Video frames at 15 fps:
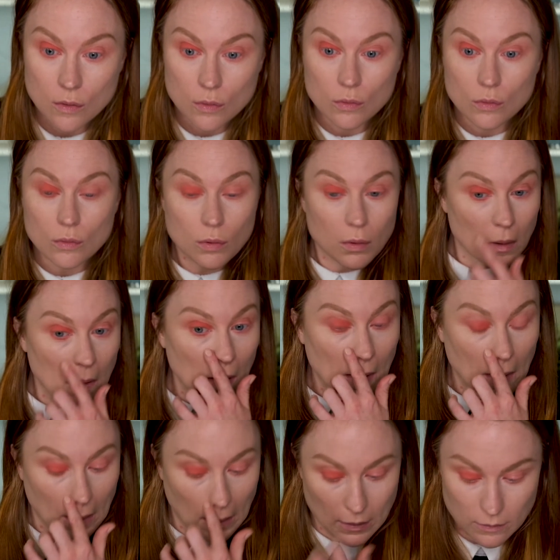
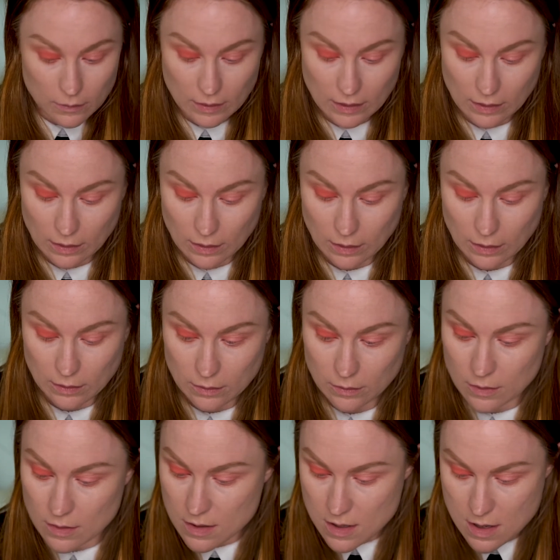Okay.
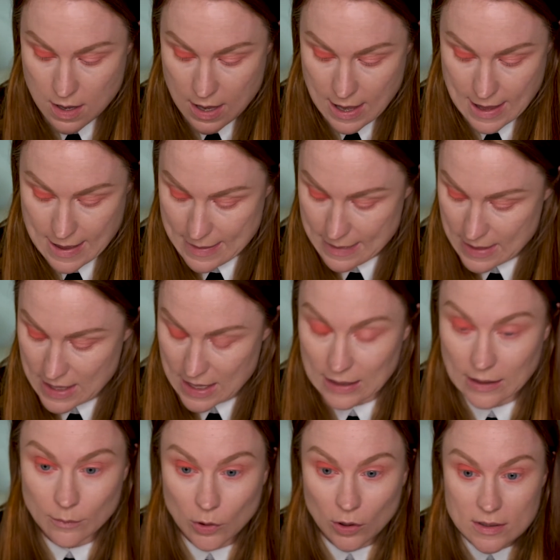And then I'm
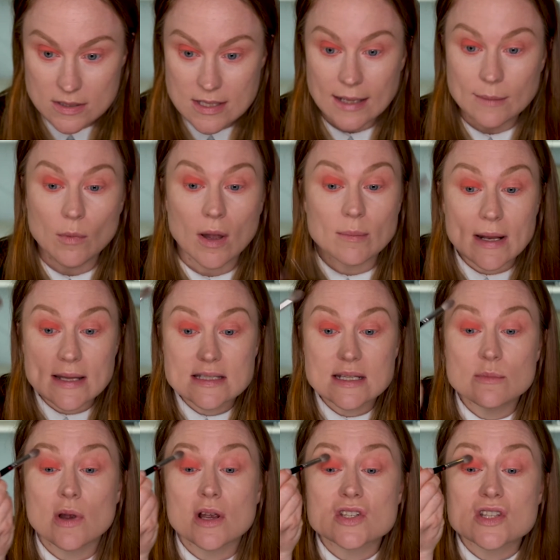going to take my blending
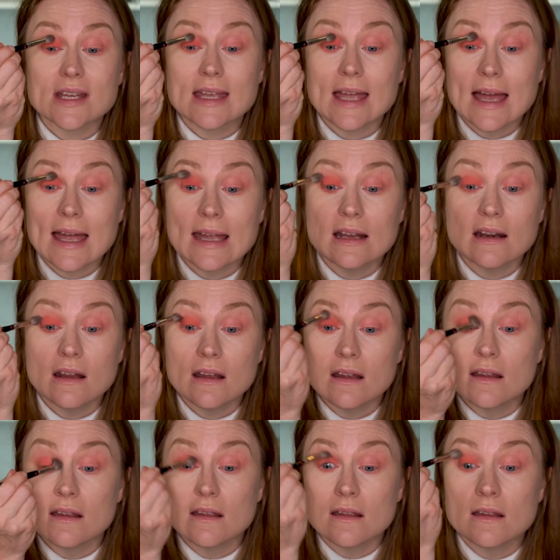brush again
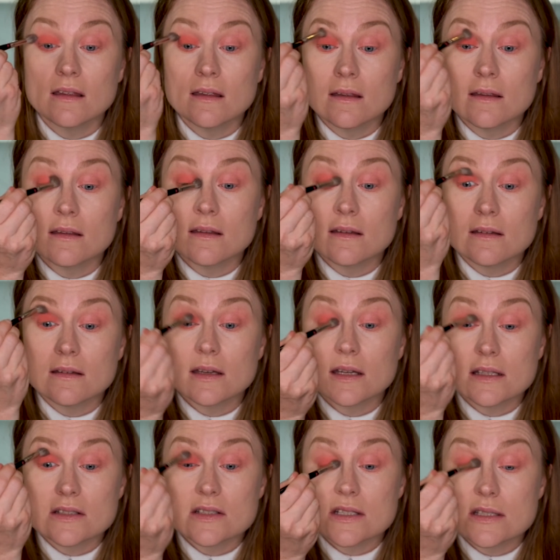
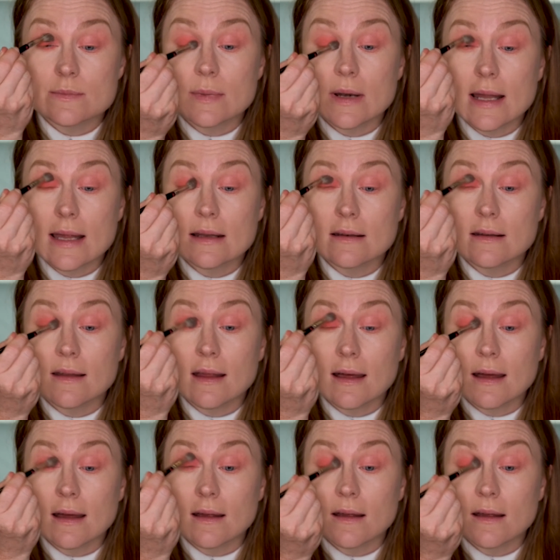and just blend that